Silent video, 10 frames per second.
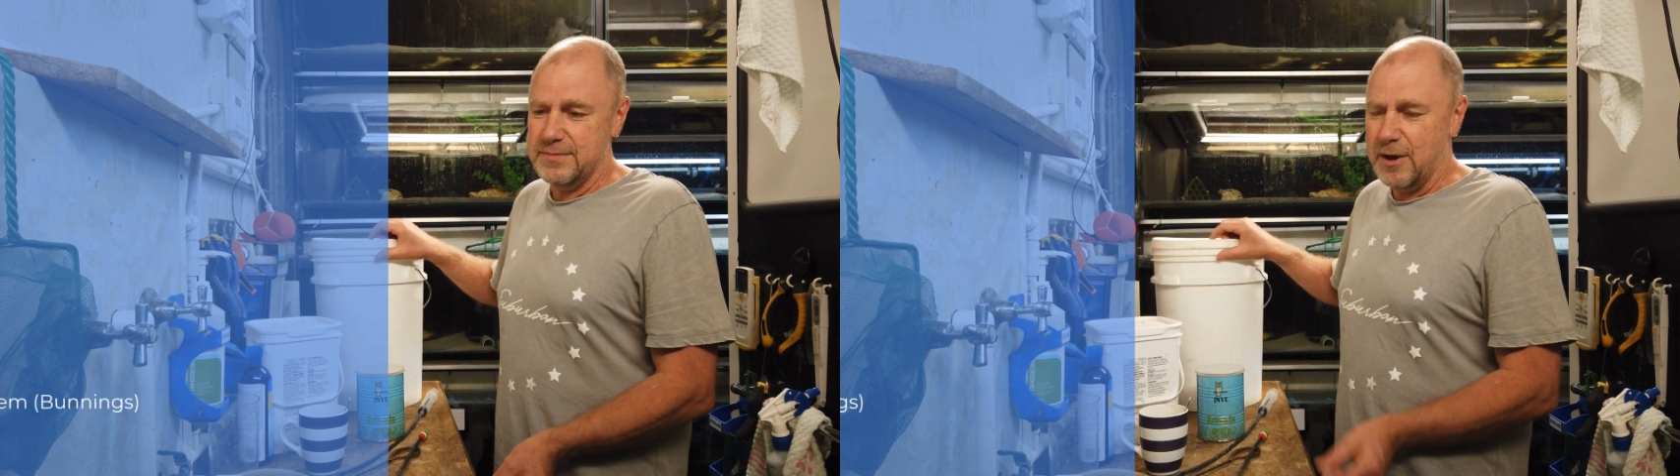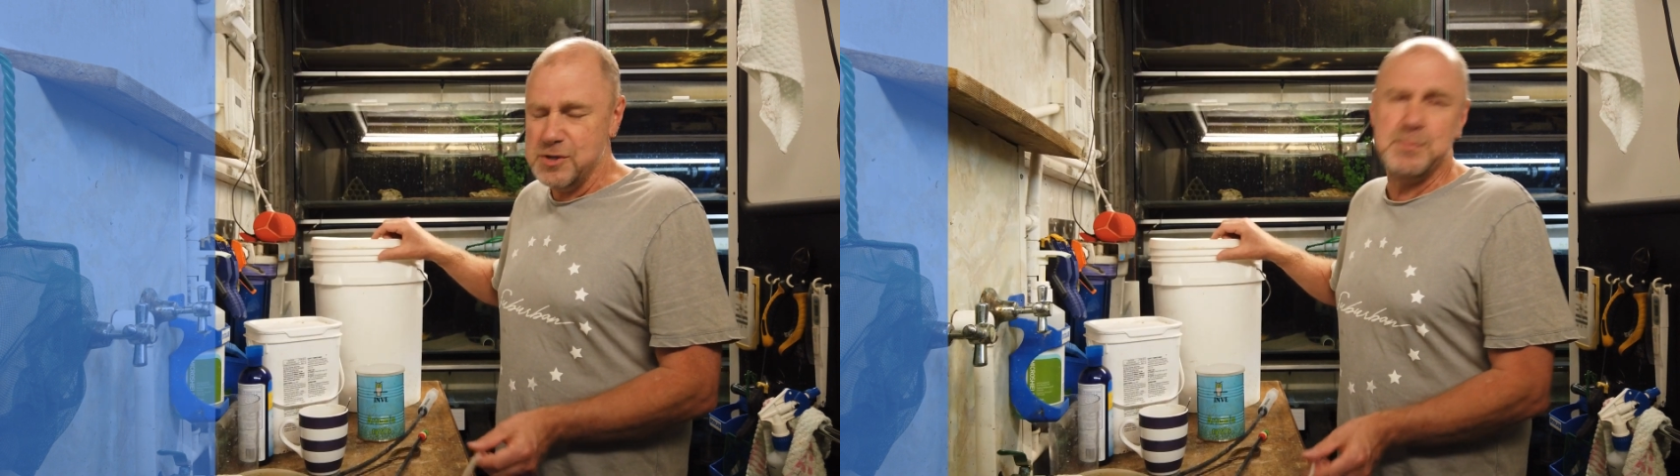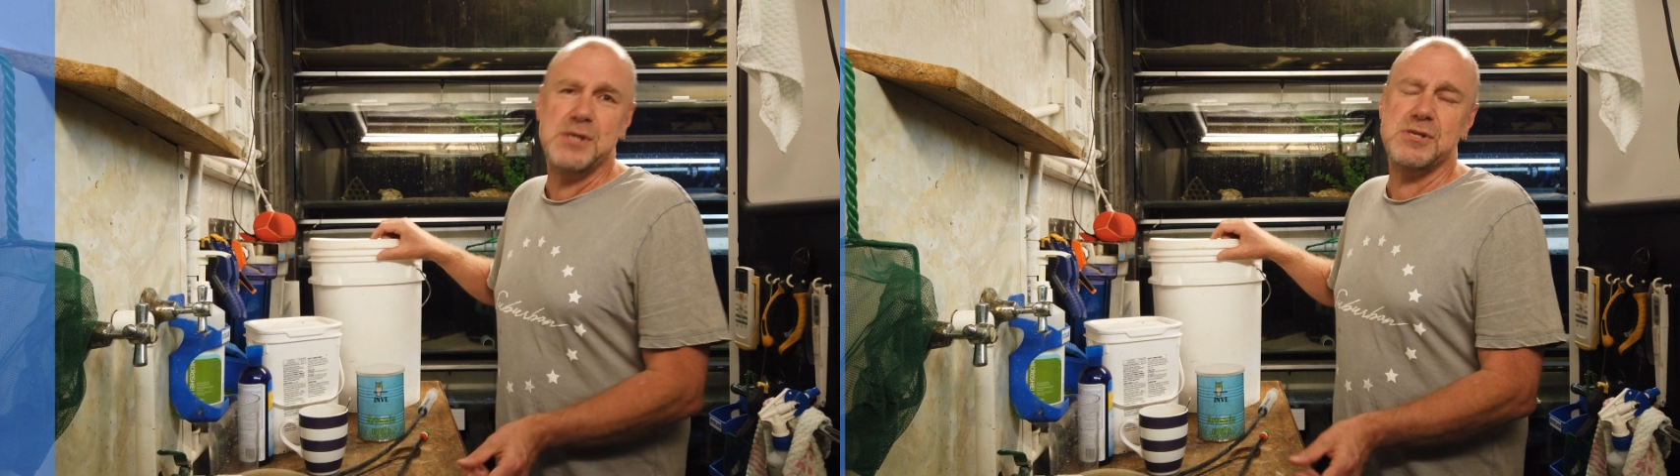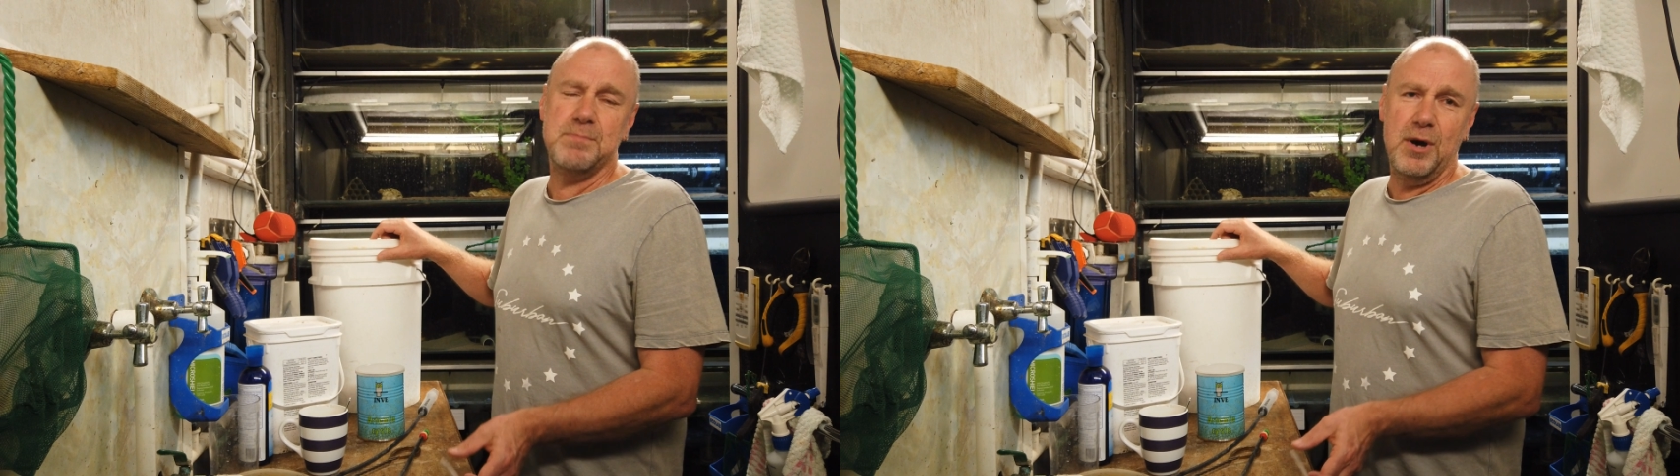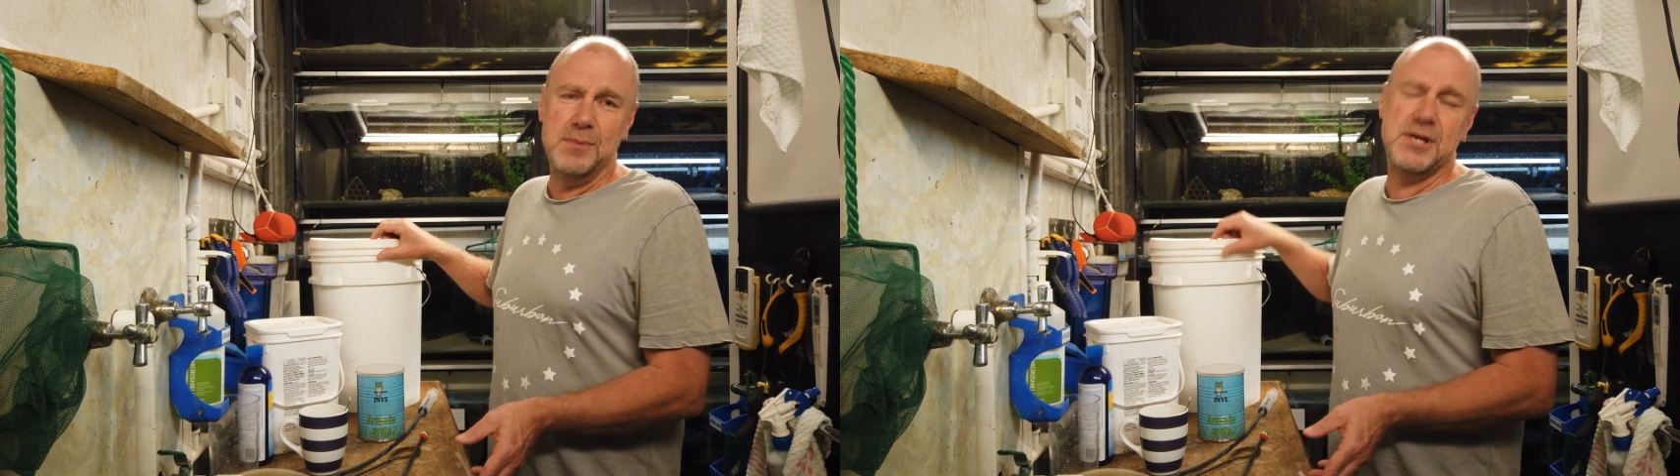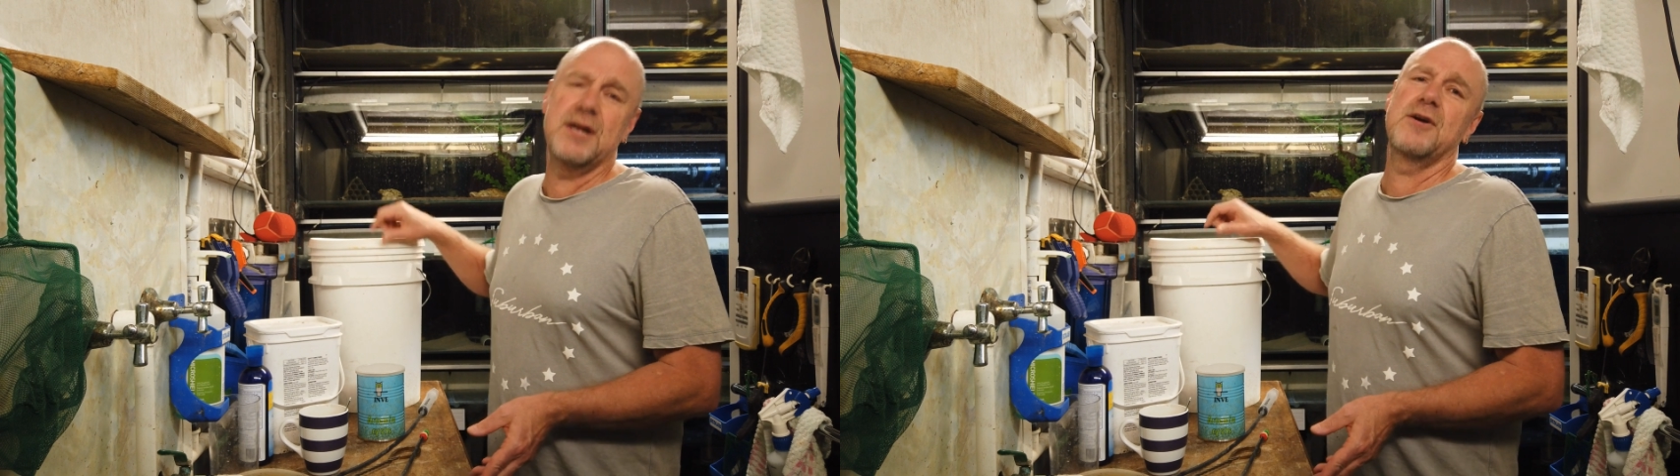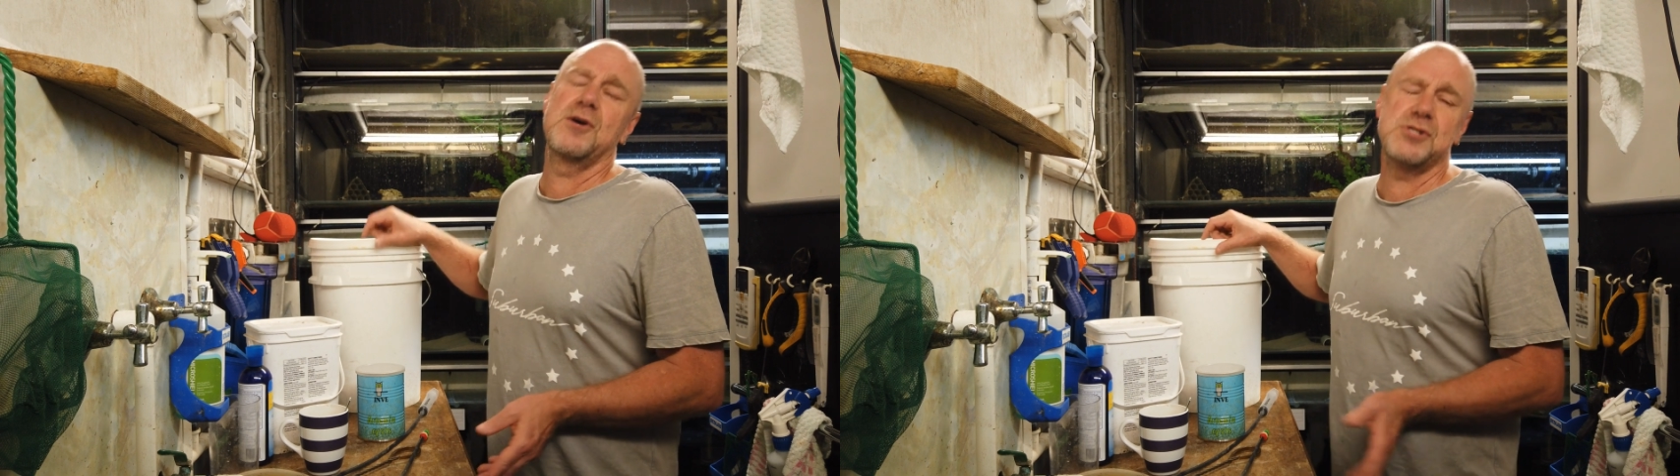those bits and bobs are going to